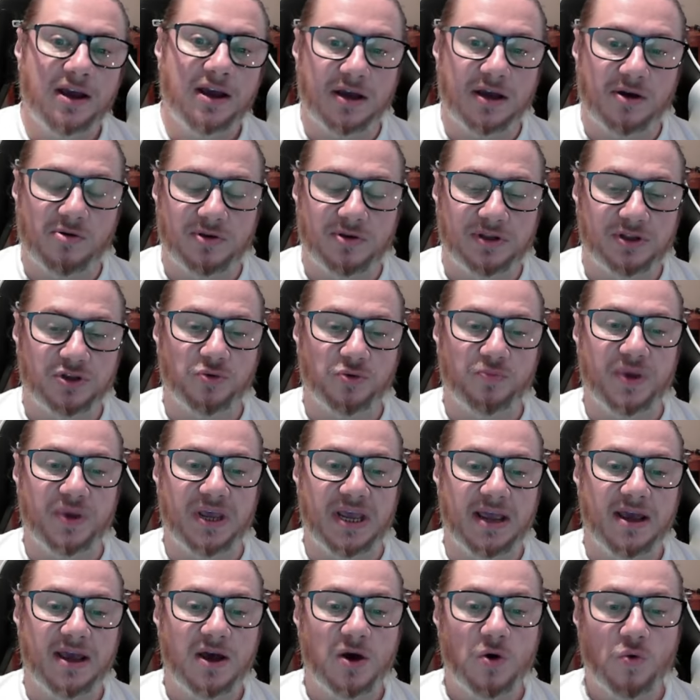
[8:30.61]
going to
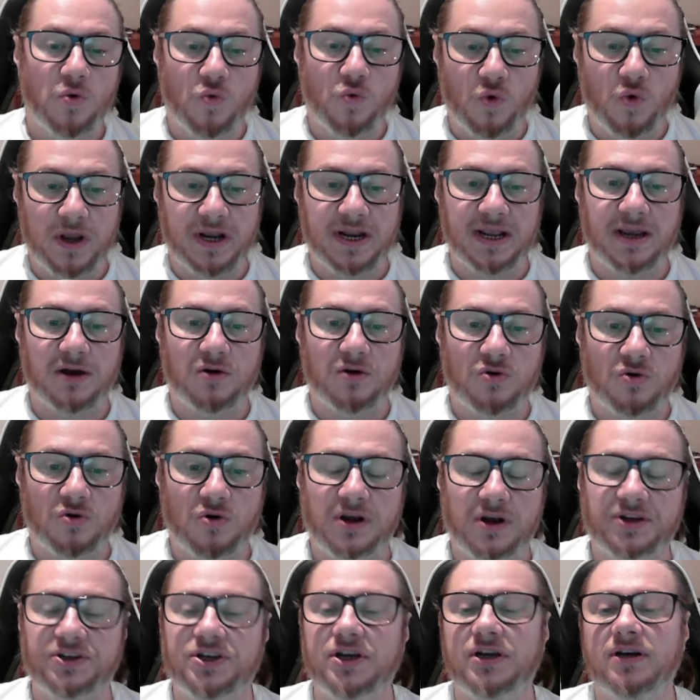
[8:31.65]
be winning,
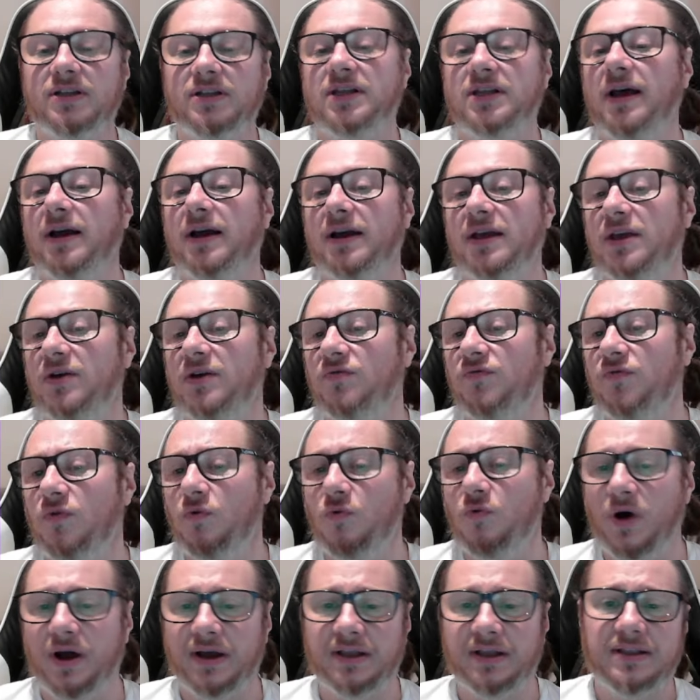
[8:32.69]
crushing attack here for
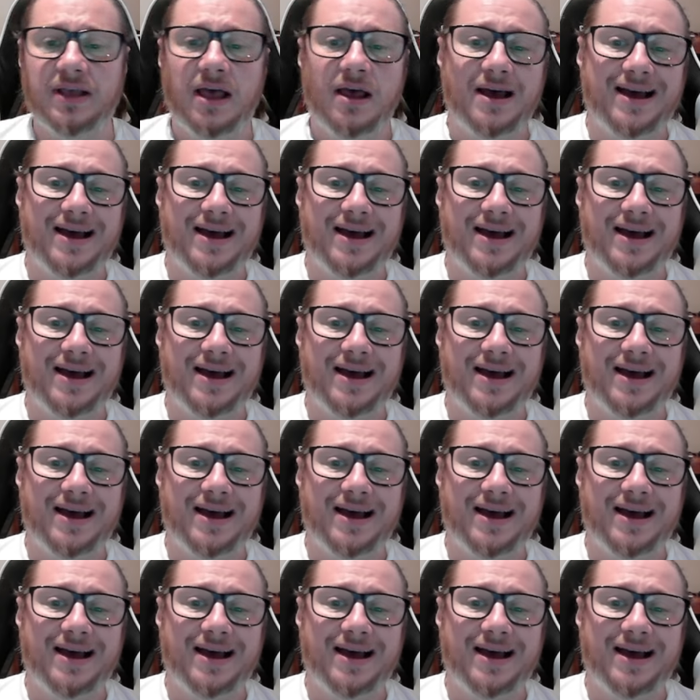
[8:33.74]
white.